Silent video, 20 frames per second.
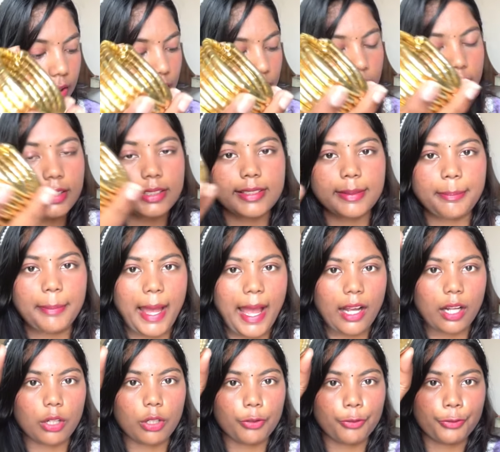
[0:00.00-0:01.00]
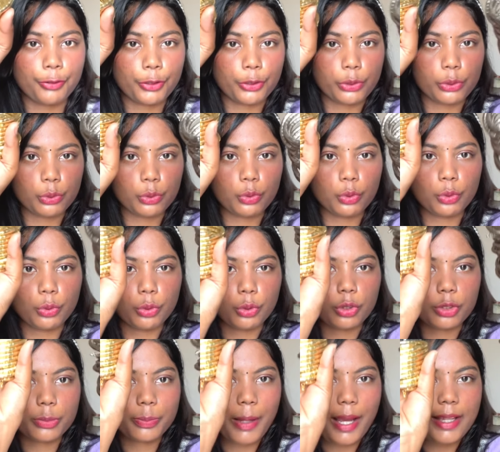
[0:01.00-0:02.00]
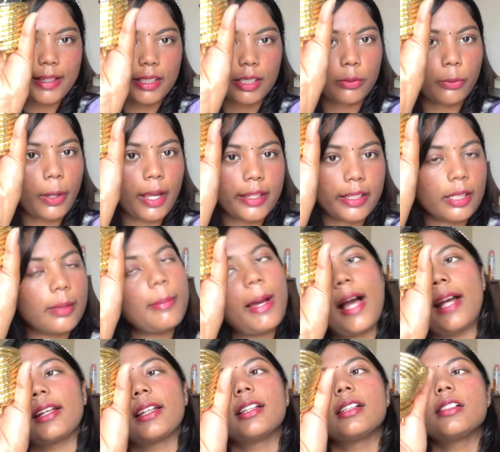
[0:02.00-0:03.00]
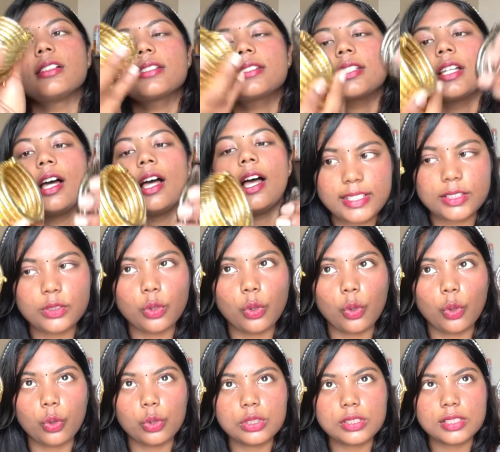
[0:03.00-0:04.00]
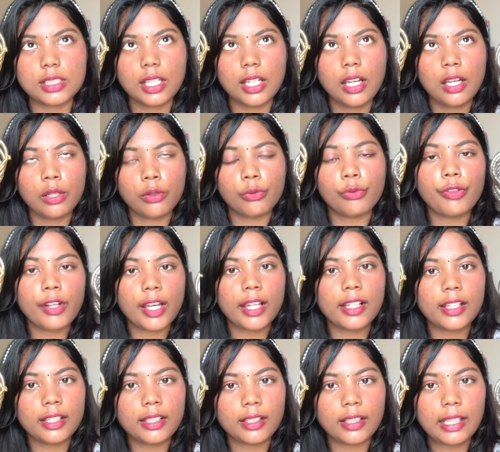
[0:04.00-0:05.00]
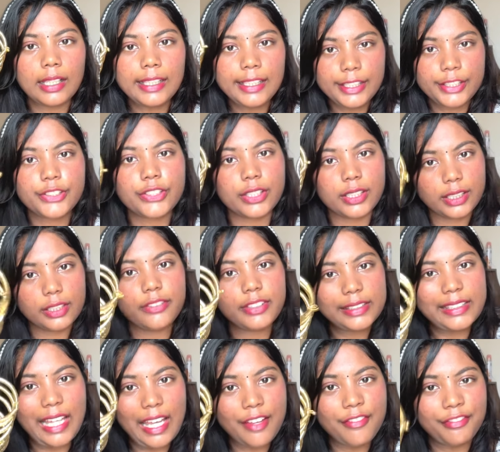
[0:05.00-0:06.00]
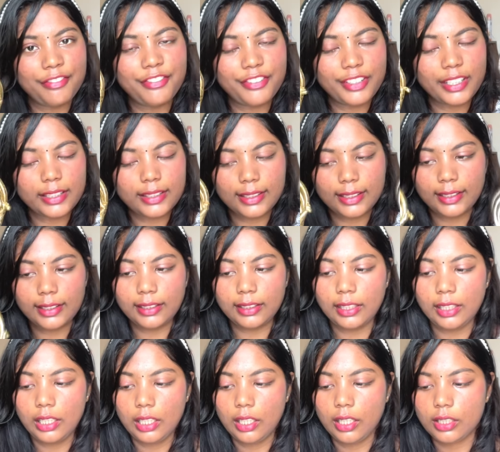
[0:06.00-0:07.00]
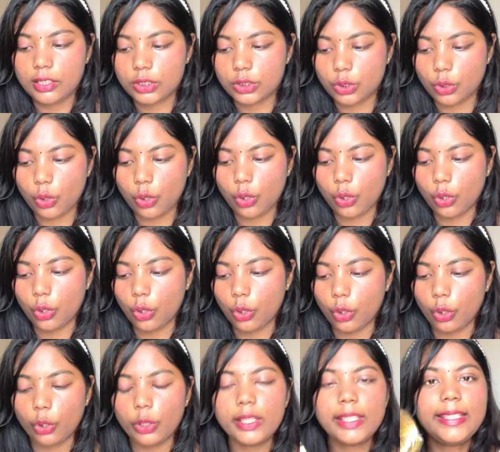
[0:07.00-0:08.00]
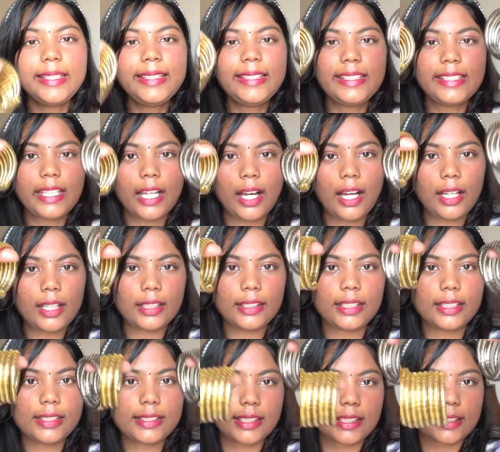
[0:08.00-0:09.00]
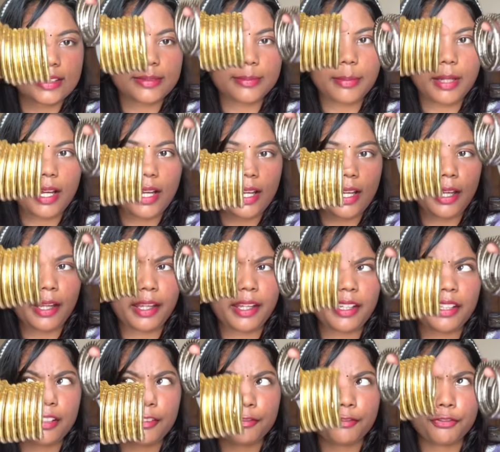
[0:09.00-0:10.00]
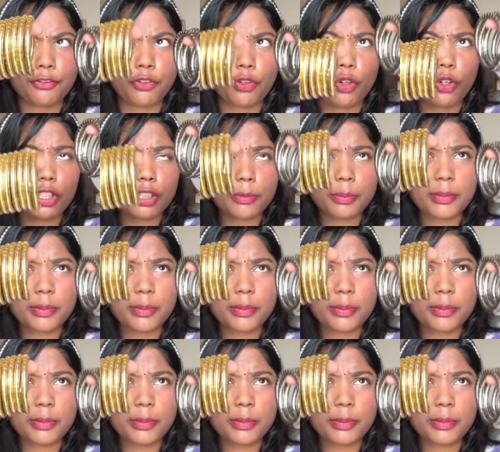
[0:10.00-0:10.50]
it is a pack of two spiral viral bangles this goes well literally with everything so yeah this is my fourth